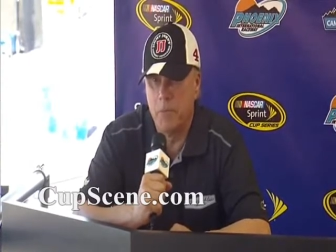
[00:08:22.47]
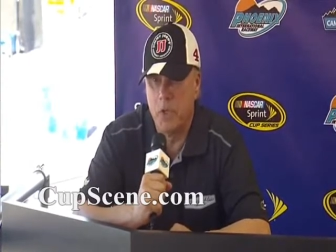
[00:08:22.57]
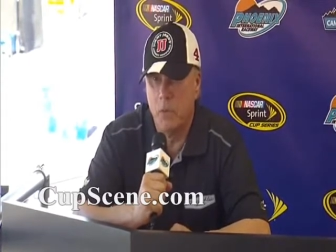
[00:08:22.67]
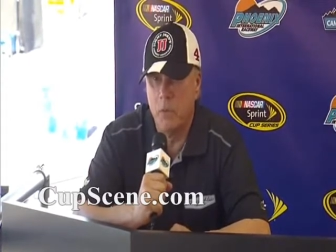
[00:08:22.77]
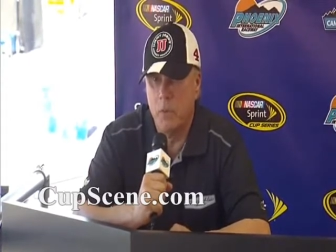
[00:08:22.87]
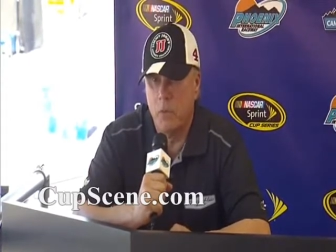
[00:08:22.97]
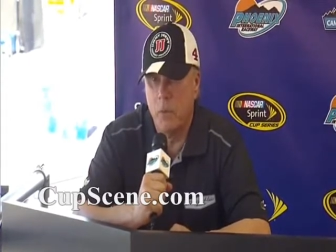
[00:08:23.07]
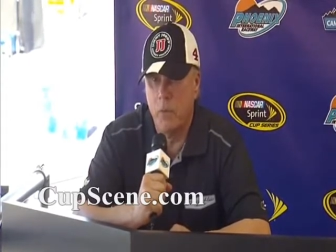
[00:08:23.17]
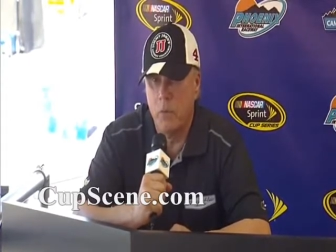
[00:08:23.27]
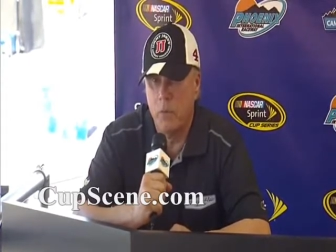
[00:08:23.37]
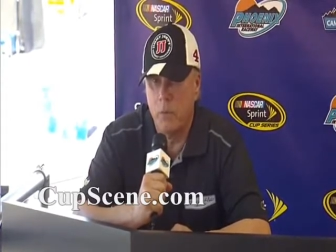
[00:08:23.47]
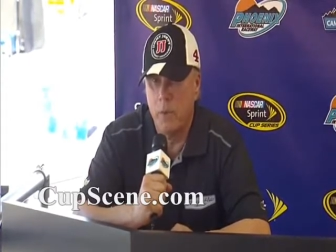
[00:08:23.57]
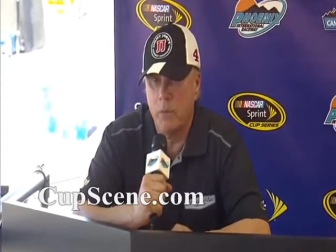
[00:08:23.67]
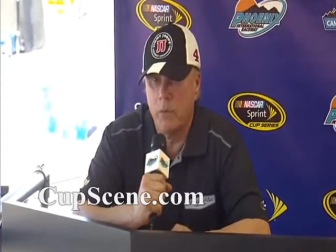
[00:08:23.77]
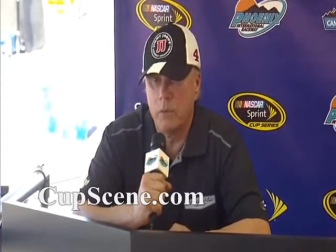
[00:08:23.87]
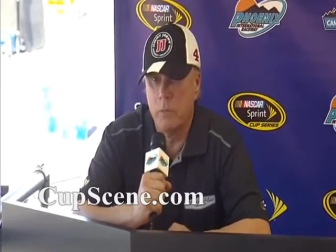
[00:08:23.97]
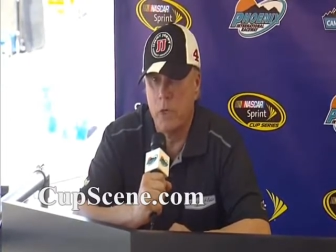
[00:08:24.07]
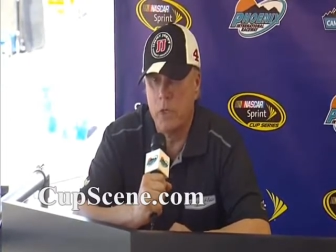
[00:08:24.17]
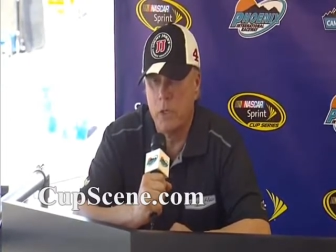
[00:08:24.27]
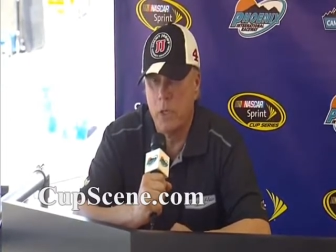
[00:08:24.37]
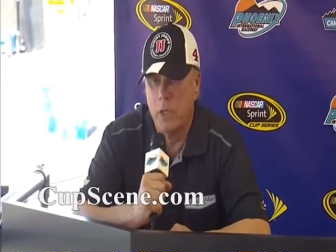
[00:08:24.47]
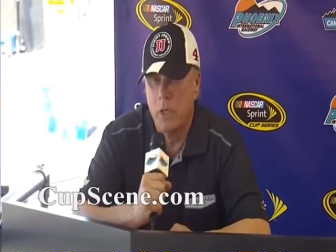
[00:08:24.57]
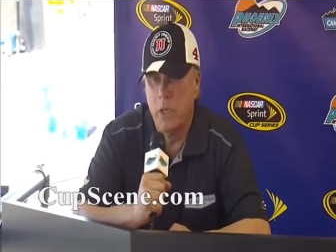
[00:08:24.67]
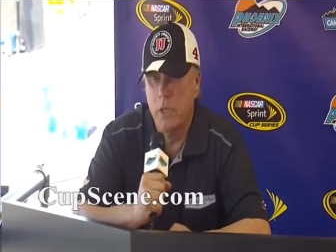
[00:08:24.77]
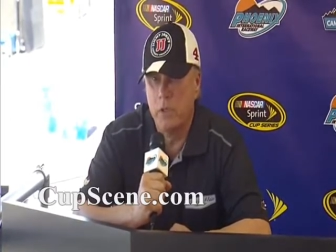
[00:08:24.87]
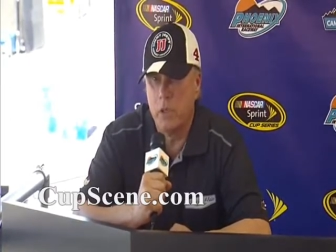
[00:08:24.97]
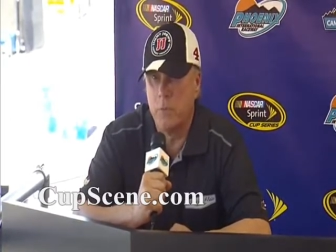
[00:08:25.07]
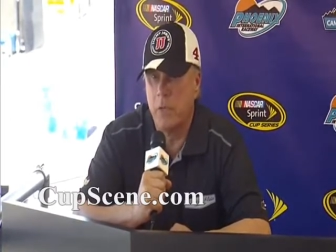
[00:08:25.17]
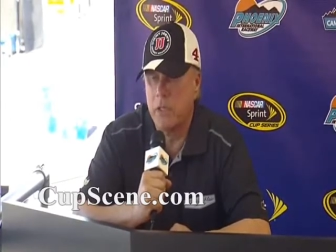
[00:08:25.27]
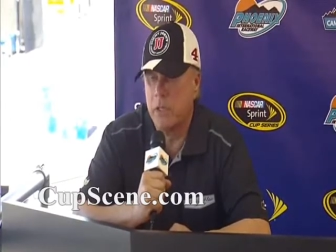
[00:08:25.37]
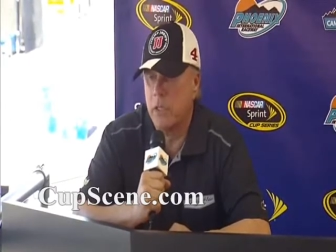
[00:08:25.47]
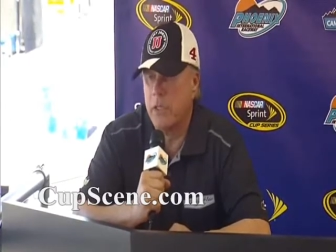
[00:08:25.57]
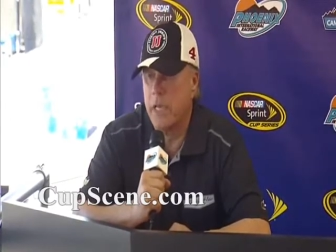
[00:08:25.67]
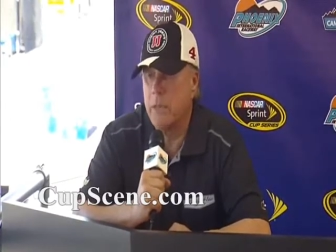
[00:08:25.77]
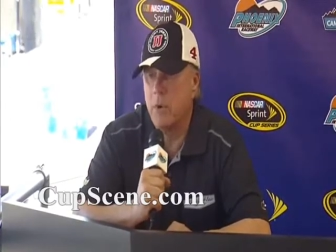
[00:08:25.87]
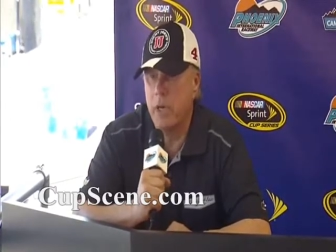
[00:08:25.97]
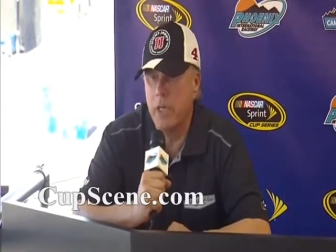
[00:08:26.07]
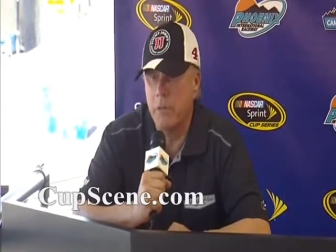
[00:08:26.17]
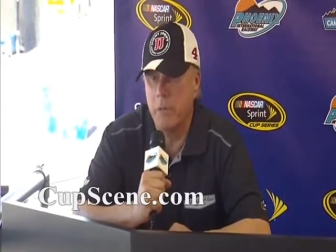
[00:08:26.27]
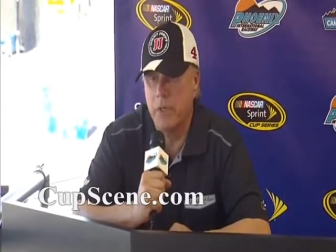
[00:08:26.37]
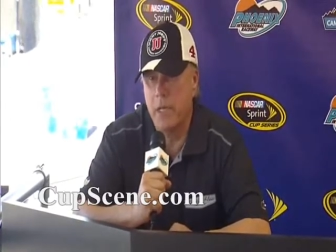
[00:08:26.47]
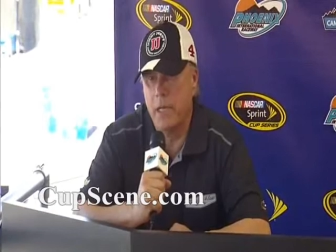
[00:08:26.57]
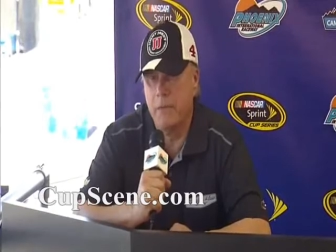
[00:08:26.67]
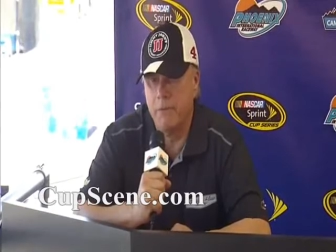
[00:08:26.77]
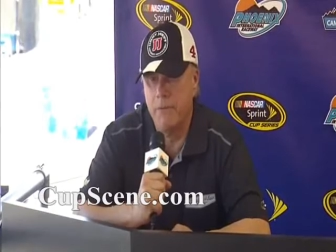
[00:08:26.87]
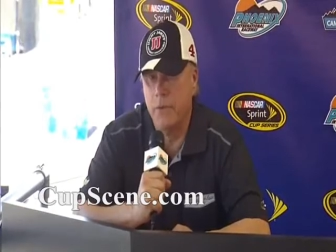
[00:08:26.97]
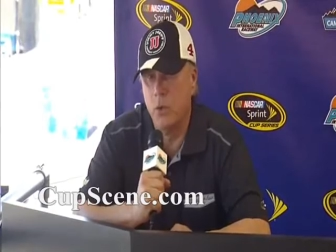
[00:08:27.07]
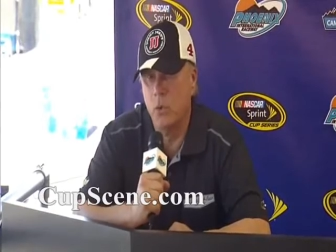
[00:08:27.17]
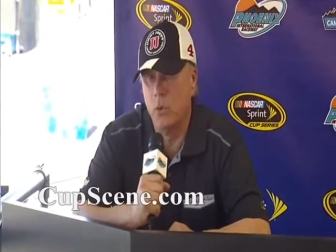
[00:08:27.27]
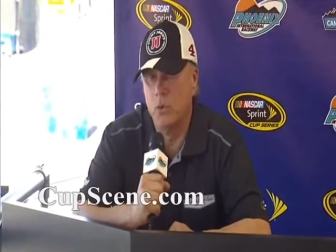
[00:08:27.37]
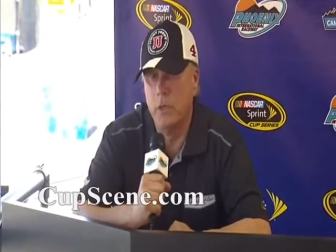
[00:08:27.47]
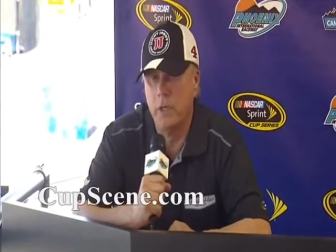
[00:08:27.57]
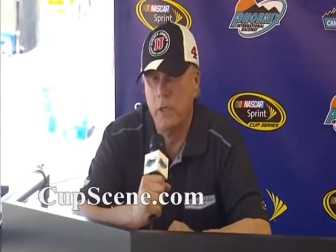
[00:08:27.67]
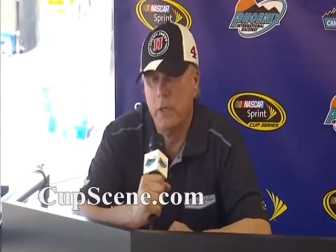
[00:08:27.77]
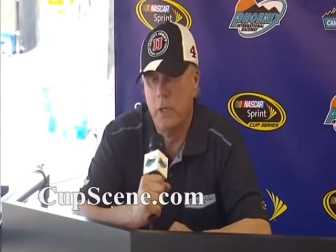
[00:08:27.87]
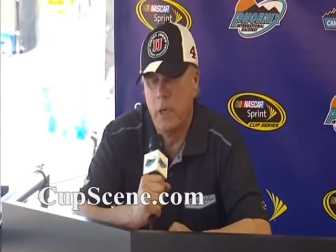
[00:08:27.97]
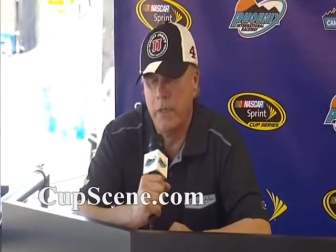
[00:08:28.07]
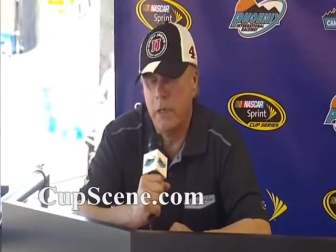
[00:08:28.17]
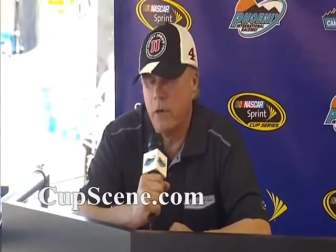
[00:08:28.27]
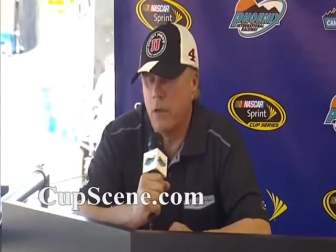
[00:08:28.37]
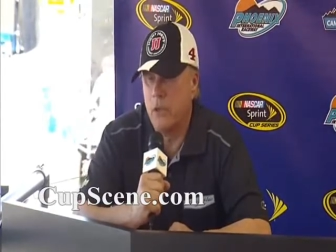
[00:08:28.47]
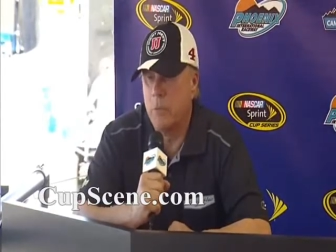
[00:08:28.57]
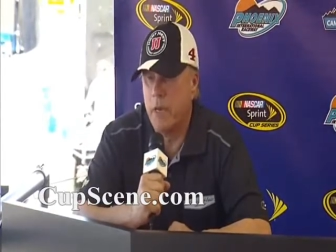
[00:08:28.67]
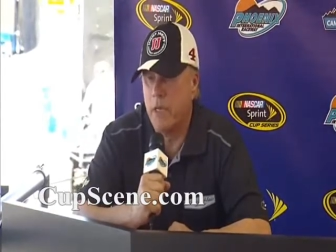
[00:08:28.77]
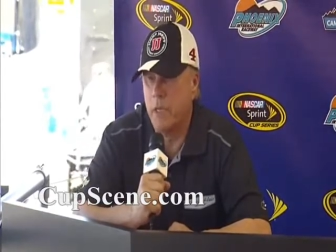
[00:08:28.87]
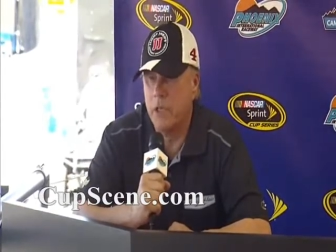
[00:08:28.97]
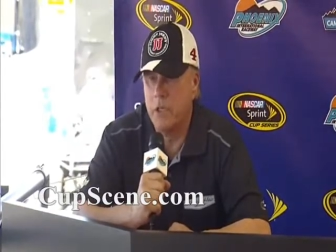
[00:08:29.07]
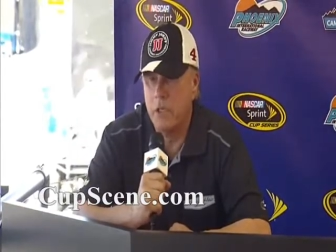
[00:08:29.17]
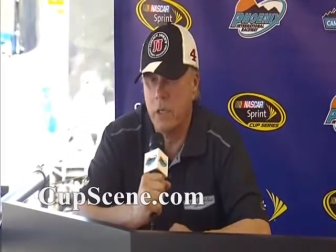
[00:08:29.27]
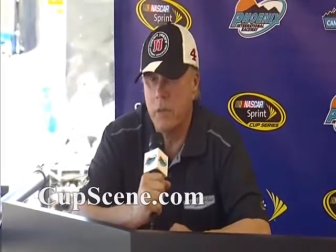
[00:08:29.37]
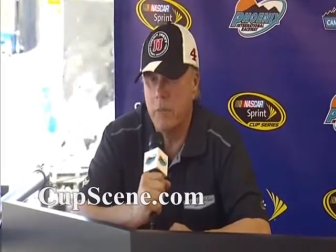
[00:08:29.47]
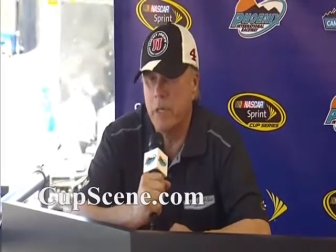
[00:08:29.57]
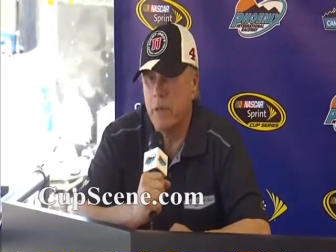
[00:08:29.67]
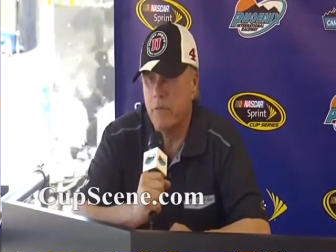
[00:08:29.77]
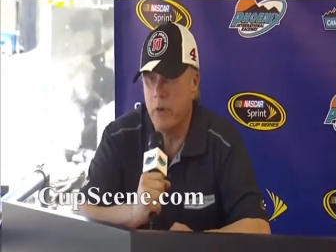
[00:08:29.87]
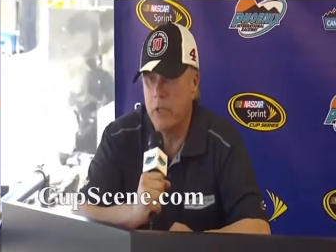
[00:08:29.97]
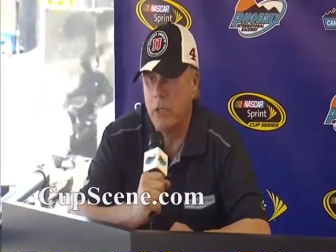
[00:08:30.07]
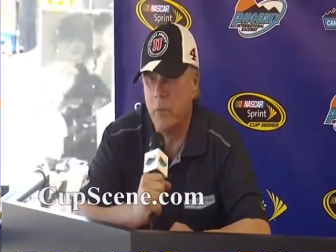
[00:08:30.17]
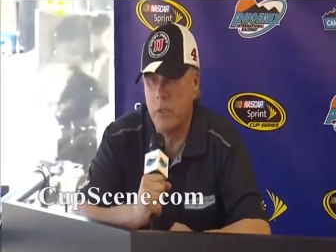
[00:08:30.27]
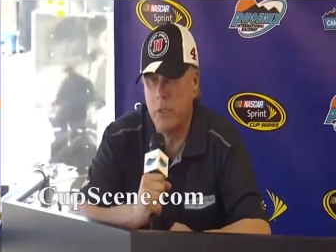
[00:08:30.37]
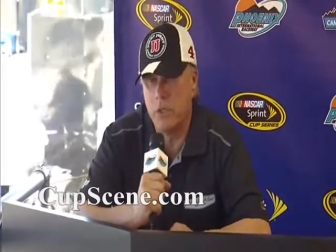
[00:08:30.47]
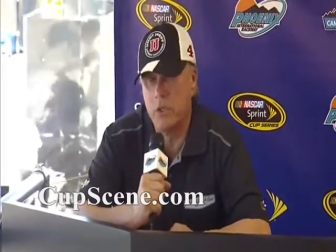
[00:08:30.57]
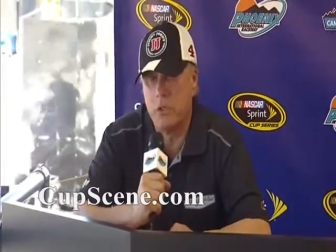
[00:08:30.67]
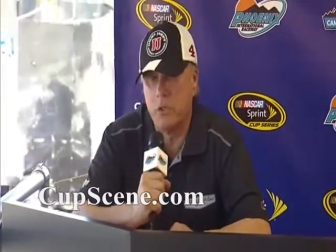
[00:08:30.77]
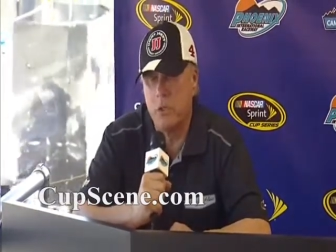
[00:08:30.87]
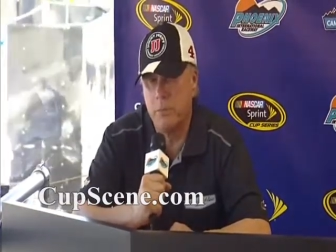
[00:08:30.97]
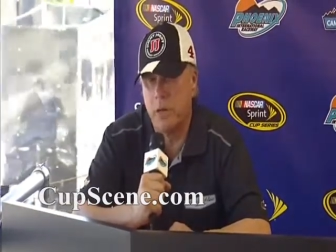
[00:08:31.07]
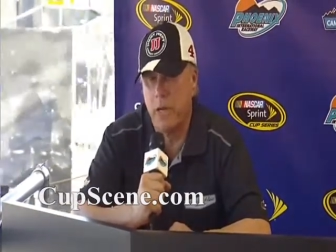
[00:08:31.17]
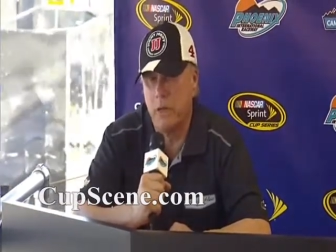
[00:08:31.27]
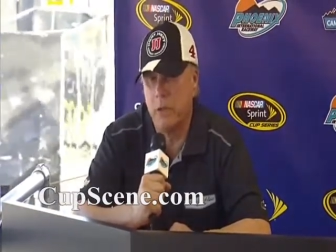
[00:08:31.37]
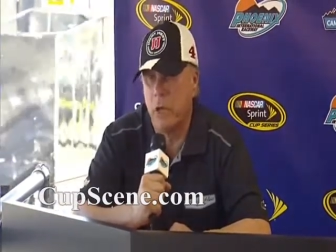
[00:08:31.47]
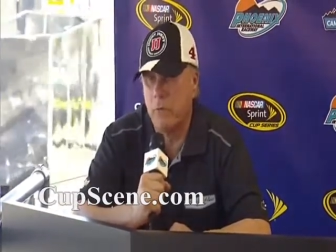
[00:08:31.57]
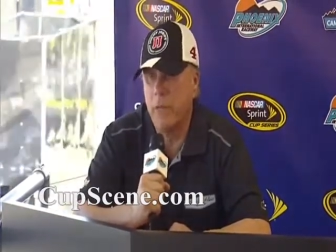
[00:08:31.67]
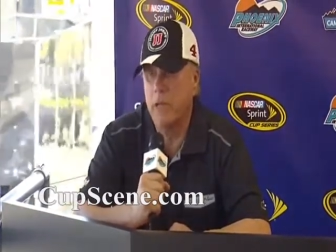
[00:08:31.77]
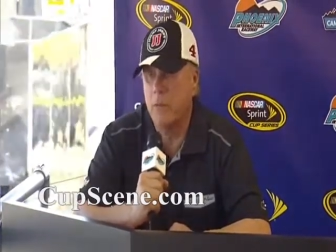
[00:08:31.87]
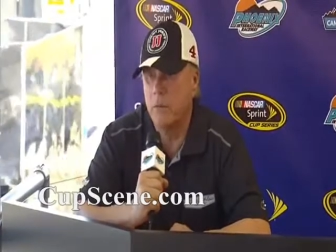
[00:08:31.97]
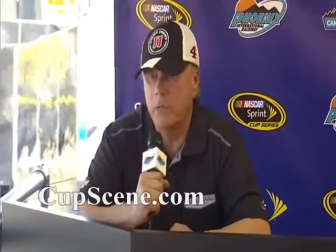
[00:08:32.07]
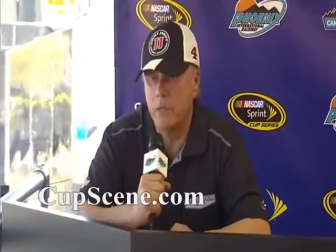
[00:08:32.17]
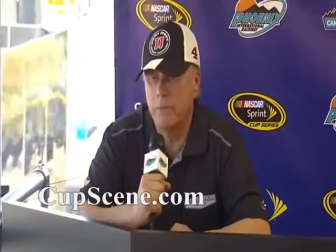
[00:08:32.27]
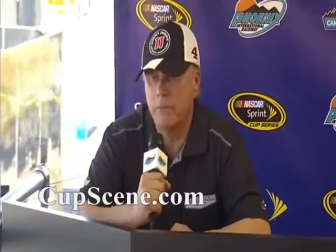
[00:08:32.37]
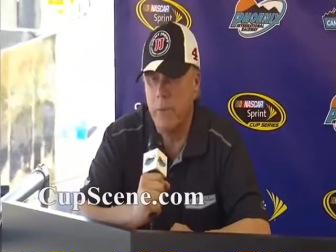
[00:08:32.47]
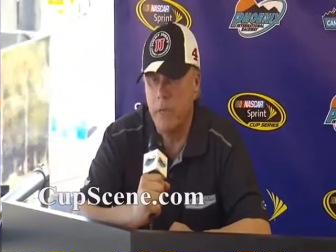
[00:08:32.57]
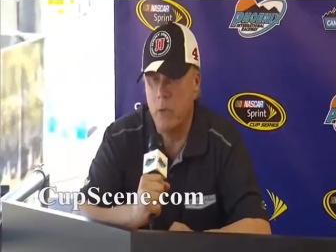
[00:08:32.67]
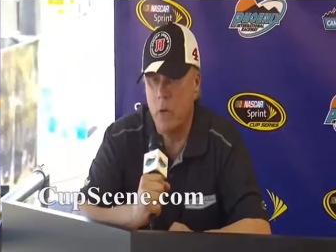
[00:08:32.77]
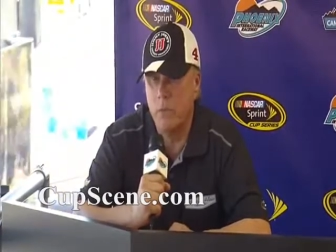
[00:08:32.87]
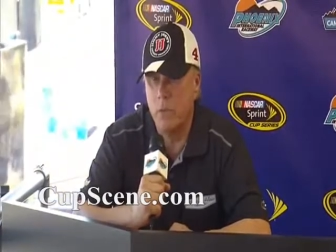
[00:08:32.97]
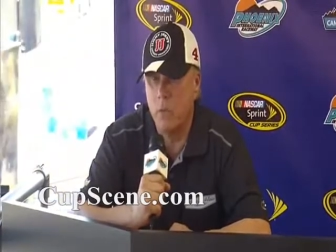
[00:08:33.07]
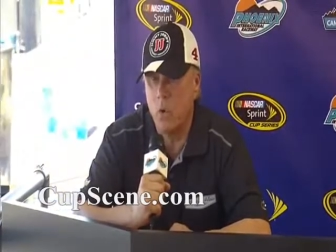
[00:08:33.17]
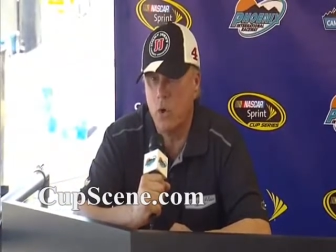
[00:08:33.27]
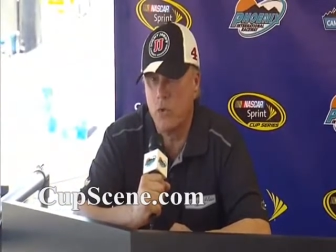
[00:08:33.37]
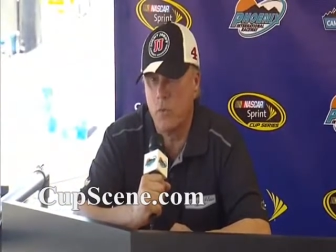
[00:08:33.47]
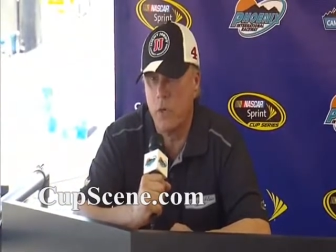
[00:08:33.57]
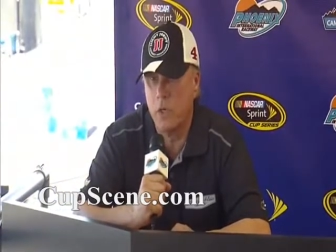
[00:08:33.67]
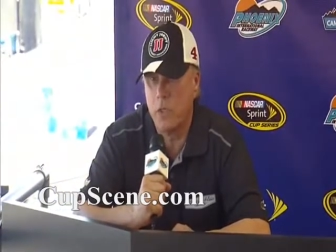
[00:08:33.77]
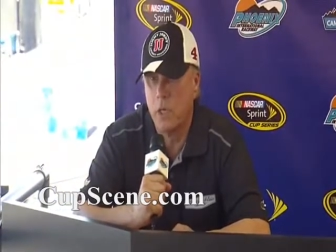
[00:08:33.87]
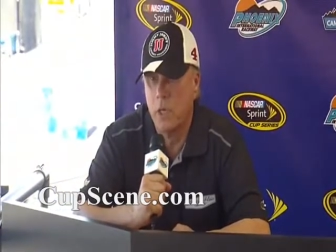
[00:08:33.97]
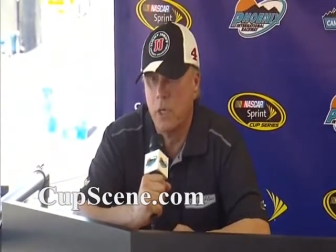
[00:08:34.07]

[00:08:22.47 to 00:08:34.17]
So we were as much in suspense as anybody, but that fueled, I think, all the speculation and the media frenzy, which just piled on and made it quite a bit worse for us,